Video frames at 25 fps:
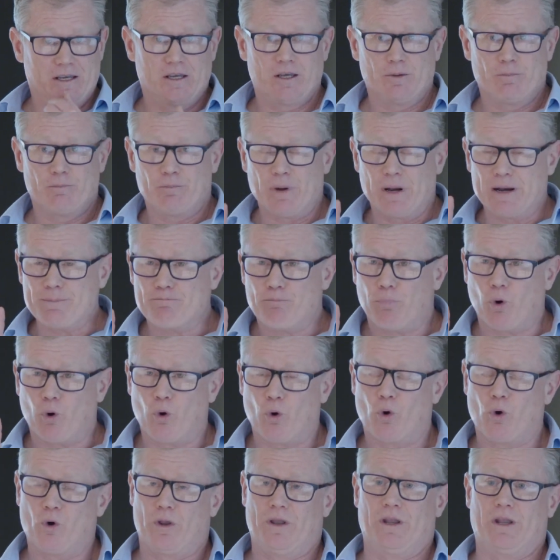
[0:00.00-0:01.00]
But
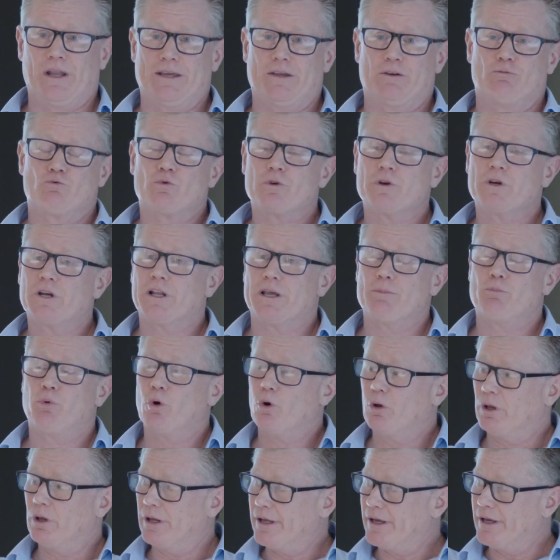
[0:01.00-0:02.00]
importantly, really
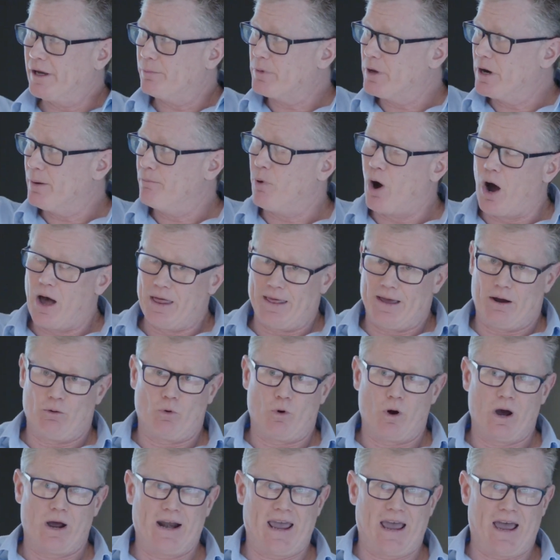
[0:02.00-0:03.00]
importantly, I'm going to buy that
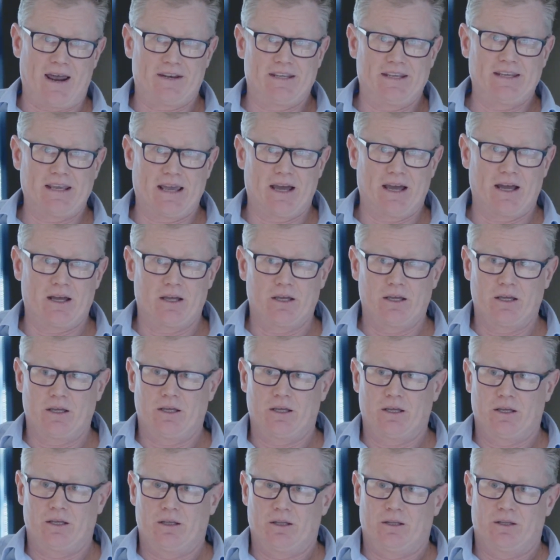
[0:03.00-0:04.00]
wine out here
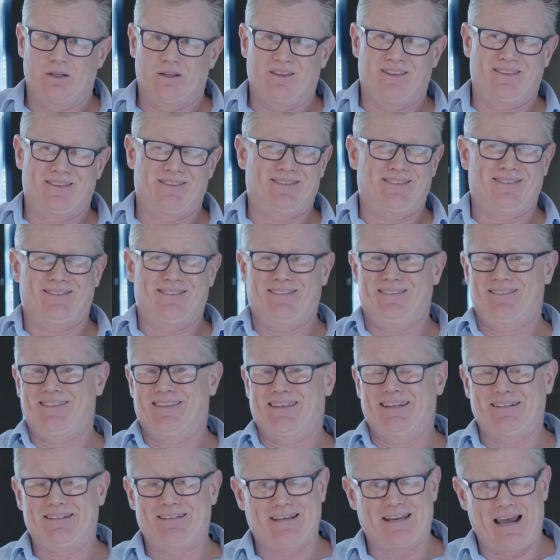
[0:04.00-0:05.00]

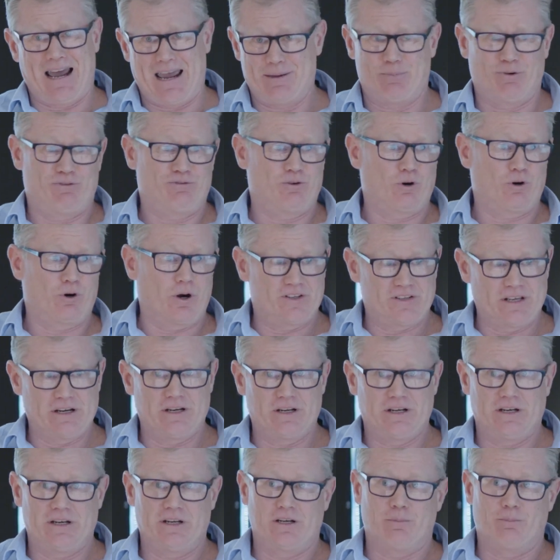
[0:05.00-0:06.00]
the day before I send
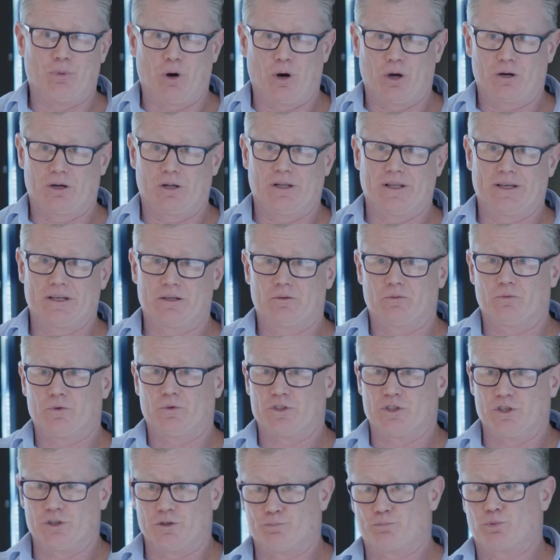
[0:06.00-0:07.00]
it into bottling,
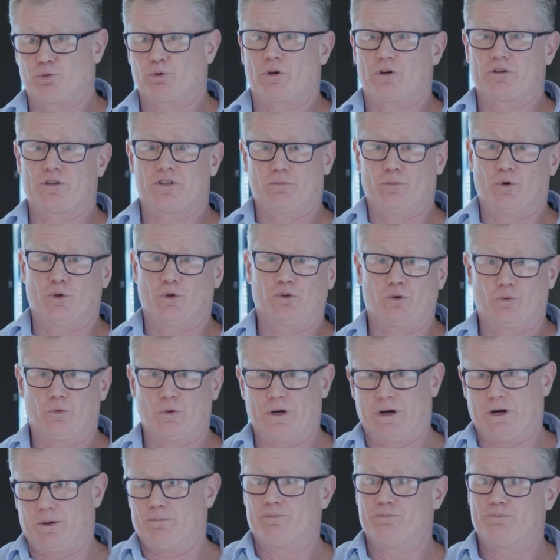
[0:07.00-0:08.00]
which is proximal to when
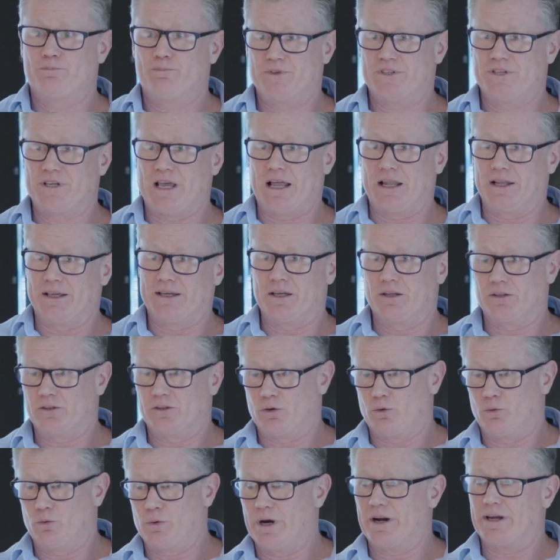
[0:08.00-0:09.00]
I'm selling it
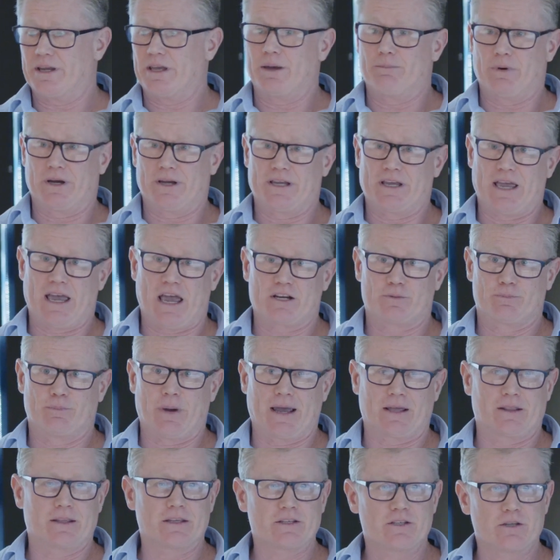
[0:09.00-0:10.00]
to when I get my cash
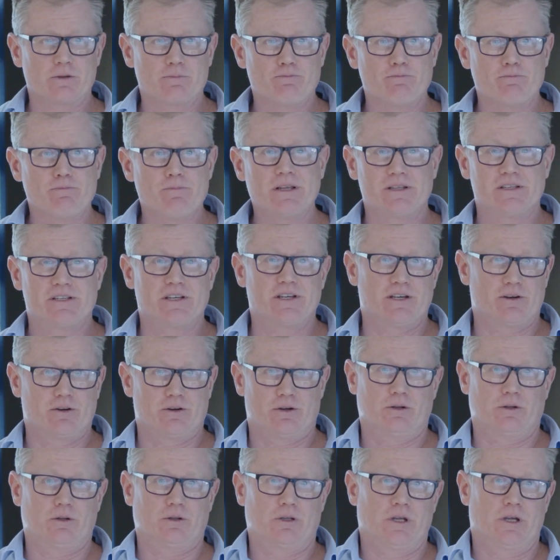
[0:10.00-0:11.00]
back. There's a
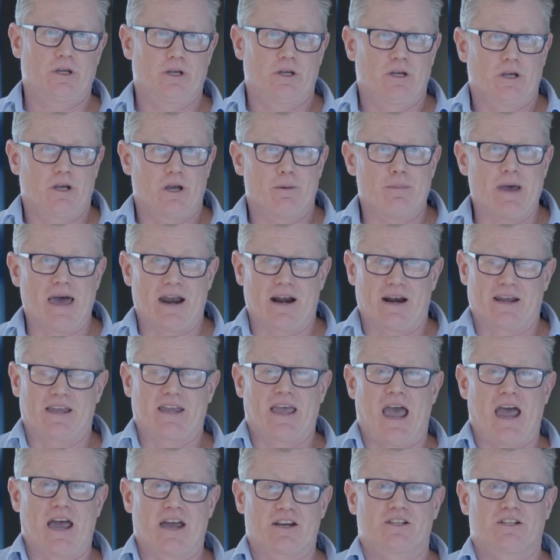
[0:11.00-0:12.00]
material amount of
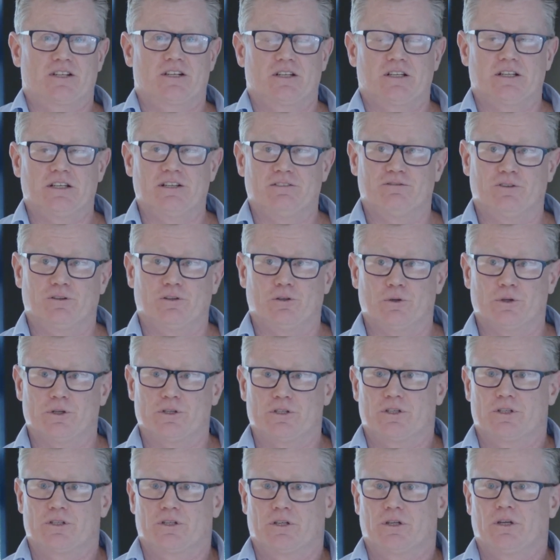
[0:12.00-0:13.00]
cash
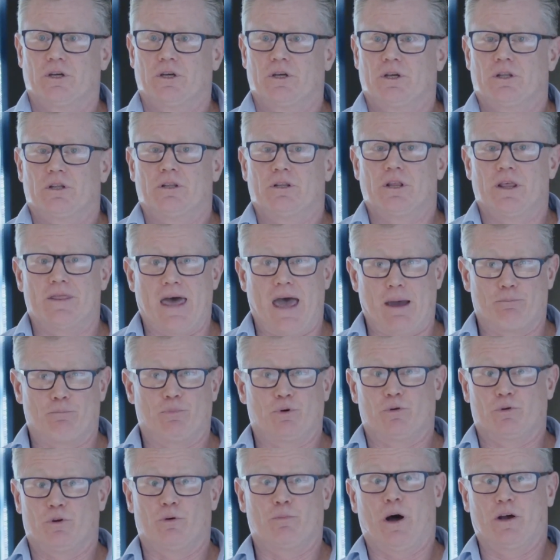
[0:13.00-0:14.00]
influence that
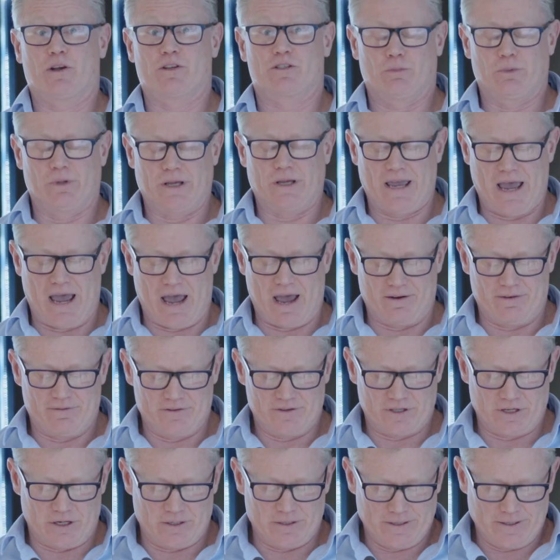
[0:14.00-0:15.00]
could possibly have.
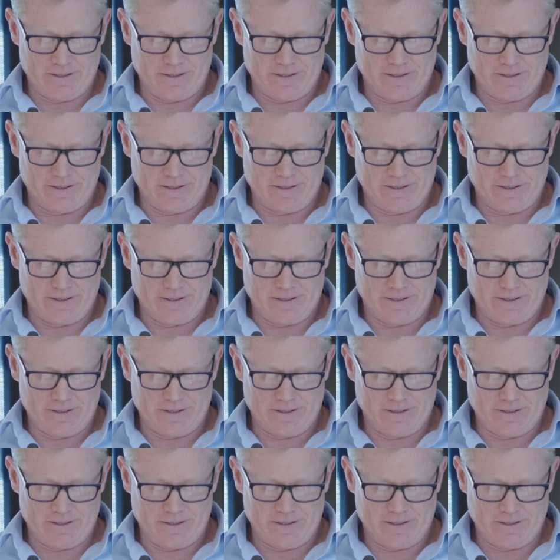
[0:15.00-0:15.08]
So